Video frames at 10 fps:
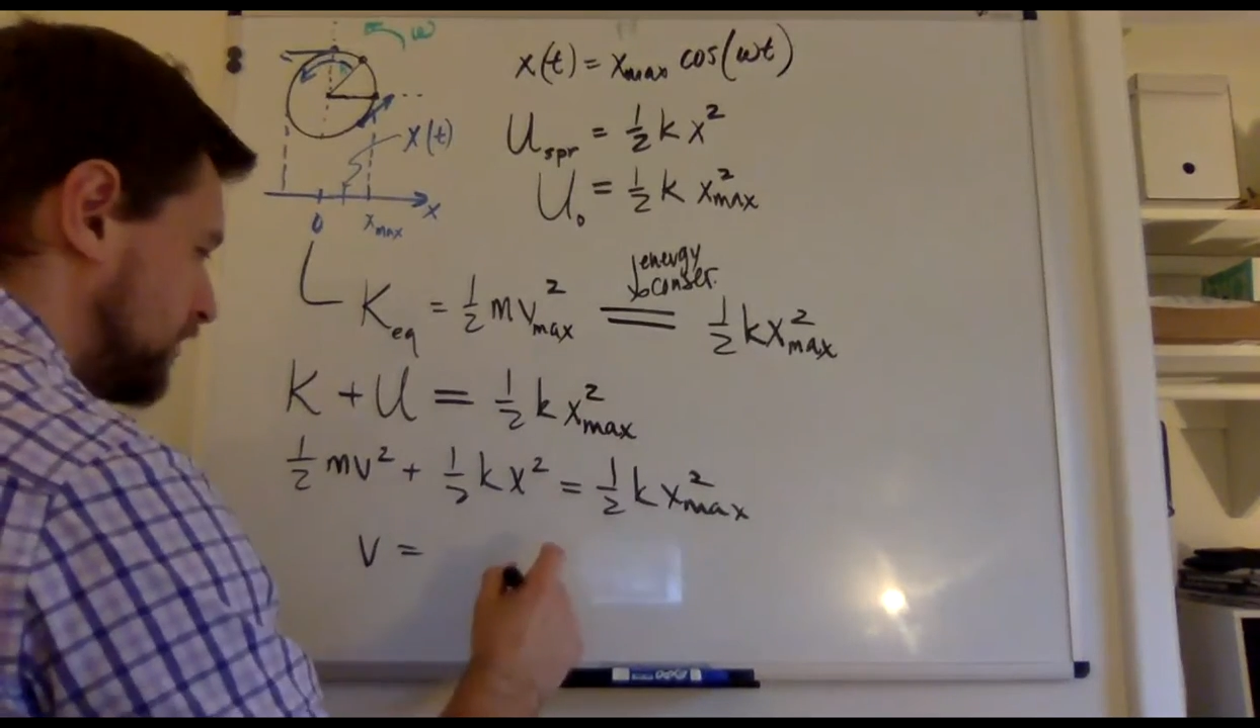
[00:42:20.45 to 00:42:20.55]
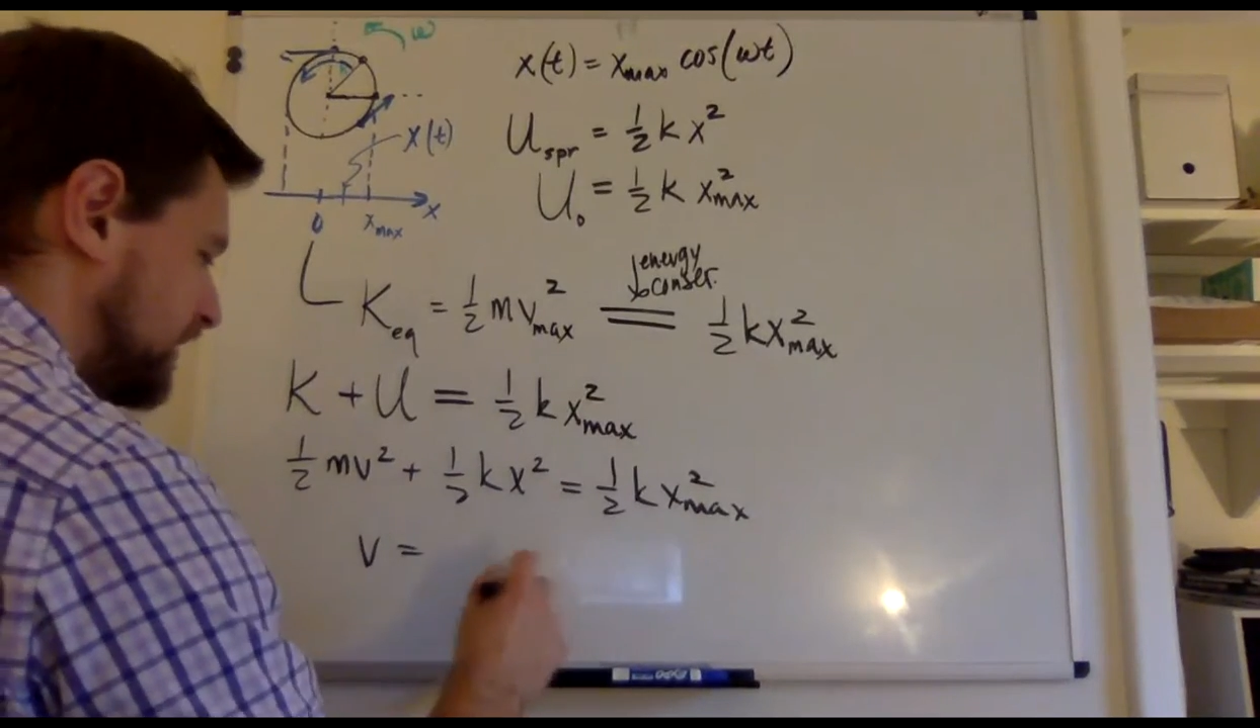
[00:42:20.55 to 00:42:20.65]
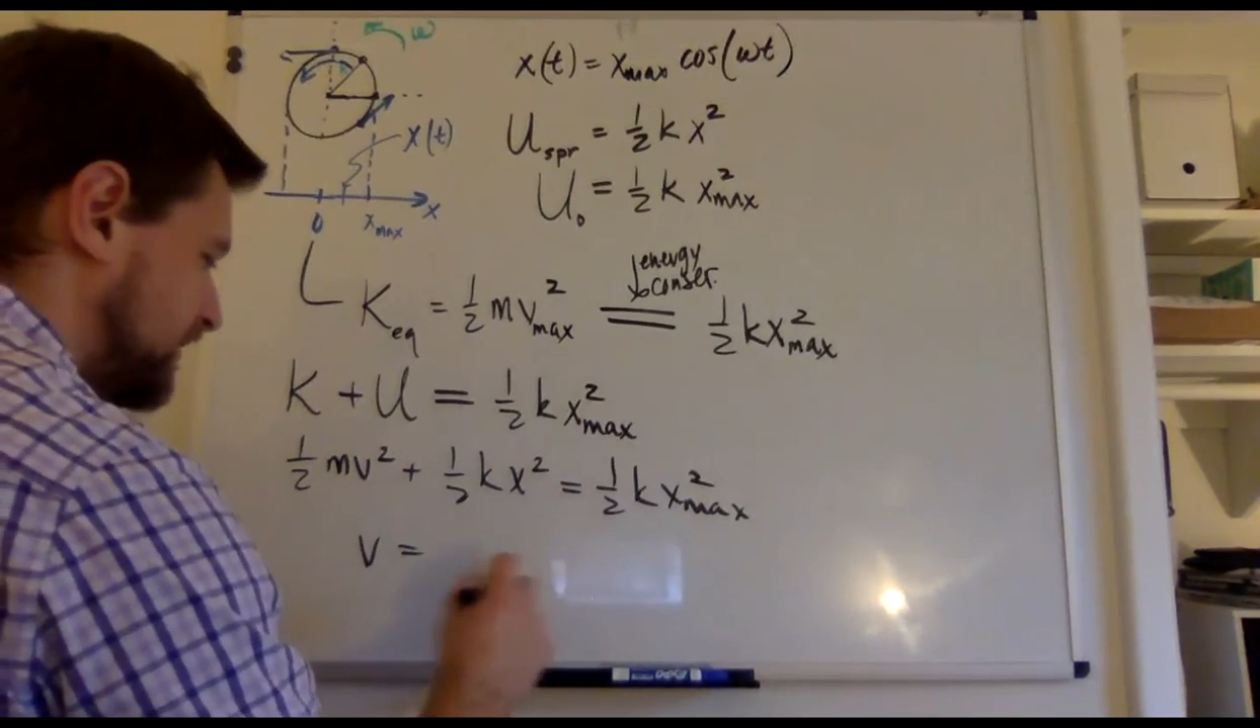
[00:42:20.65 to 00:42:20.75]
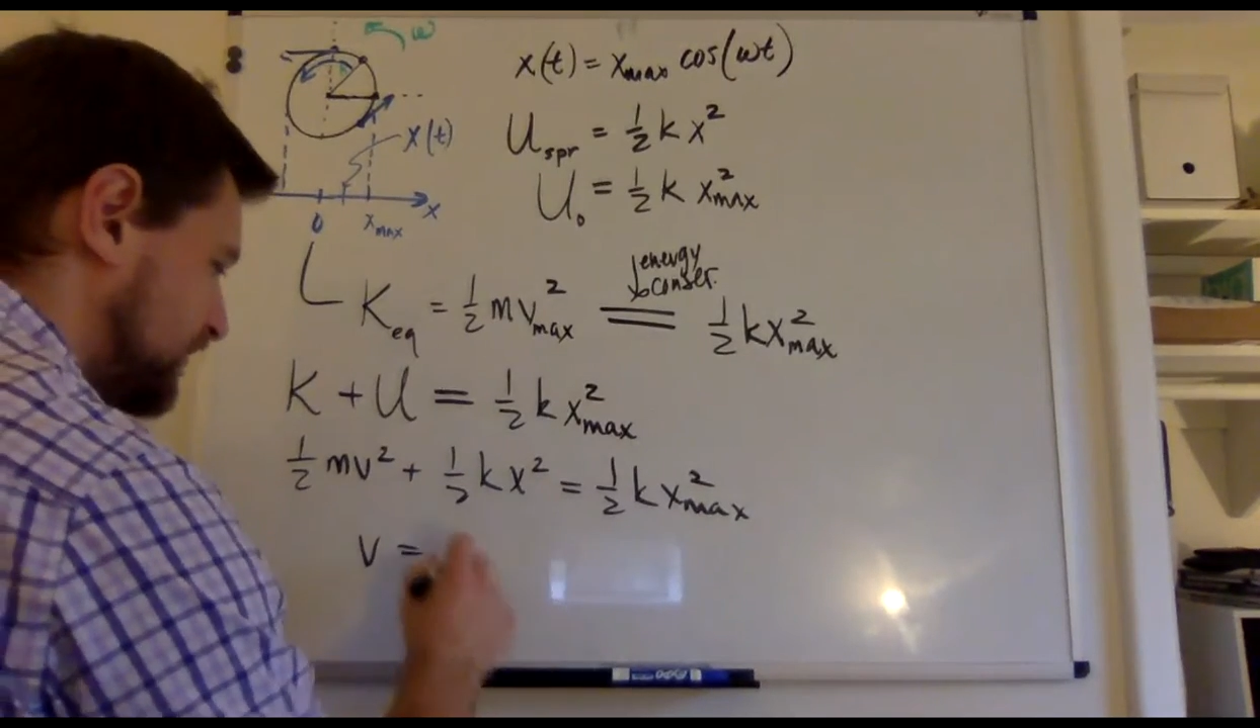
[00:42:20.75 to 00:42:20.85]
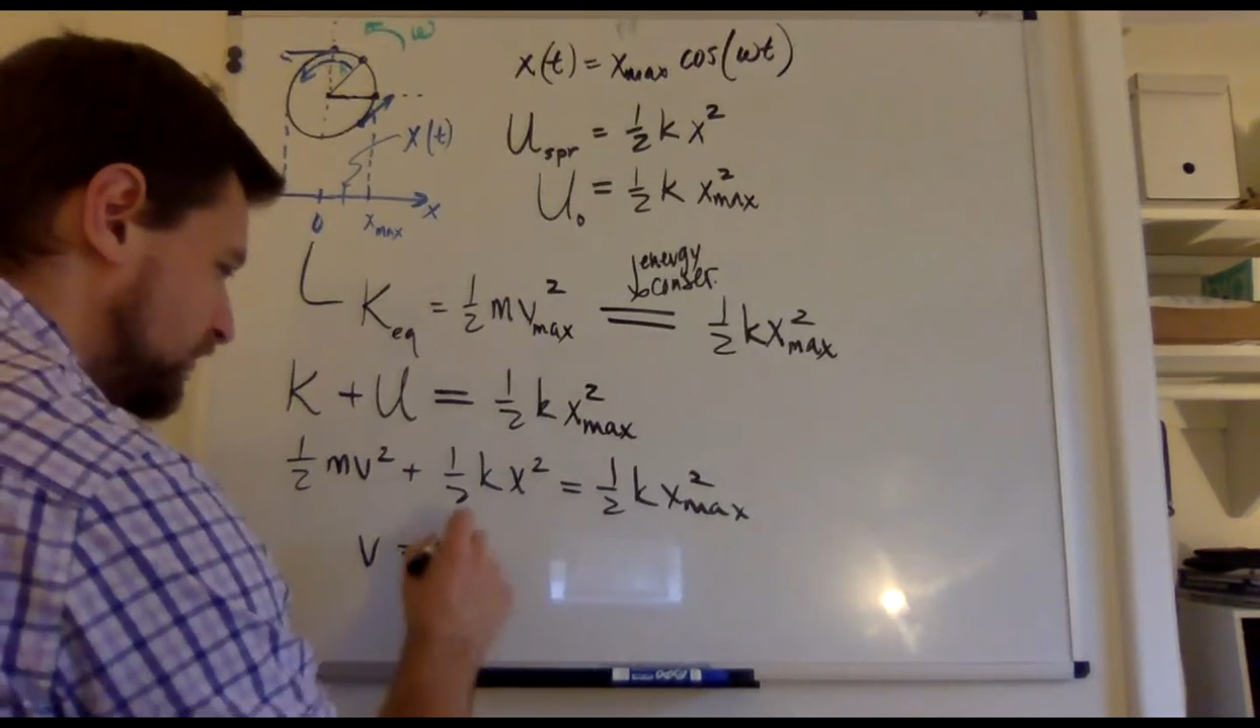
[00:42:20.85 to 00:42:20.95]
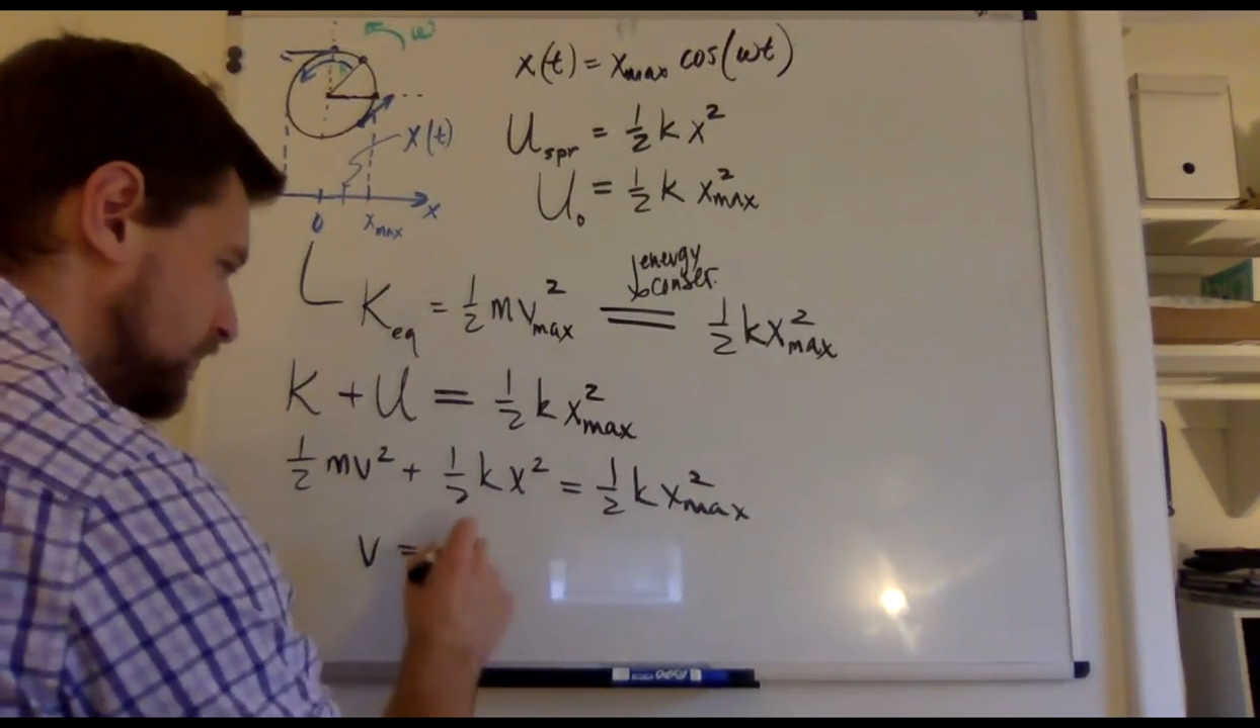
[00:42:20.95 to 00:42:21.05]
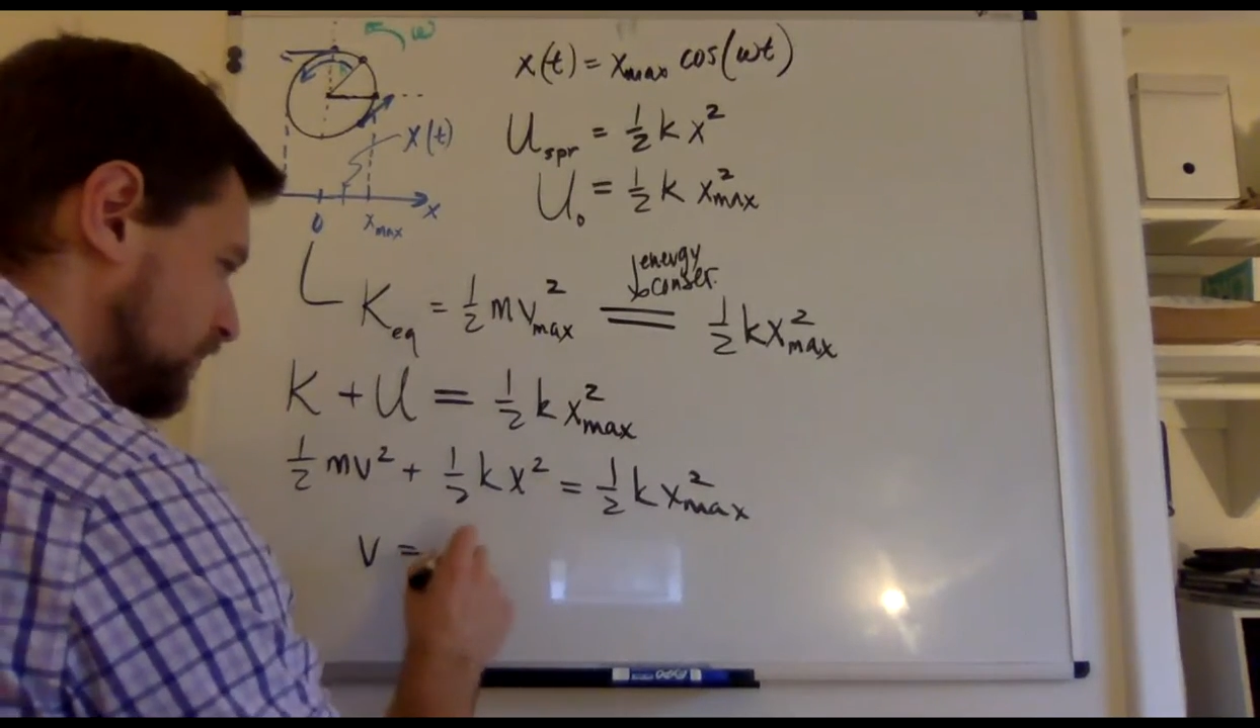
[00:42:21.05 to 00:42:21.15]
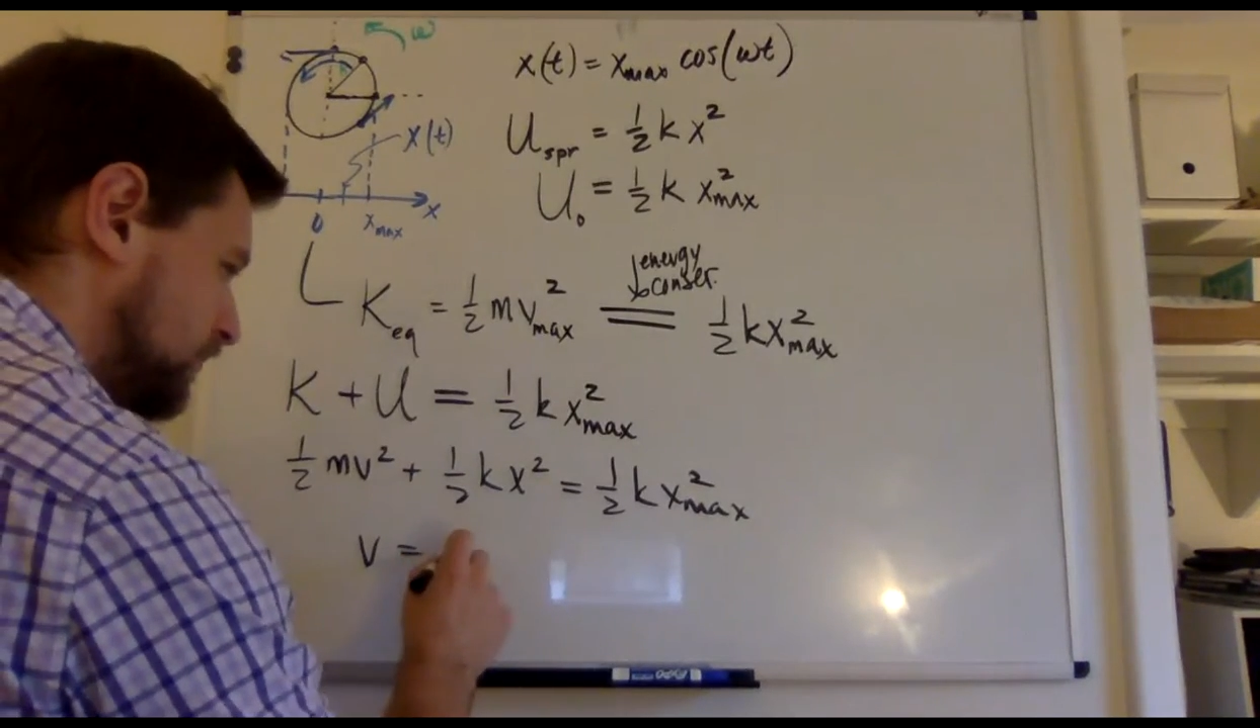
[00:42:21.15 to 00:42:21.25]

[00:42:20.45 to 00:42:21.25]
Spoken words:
by 2.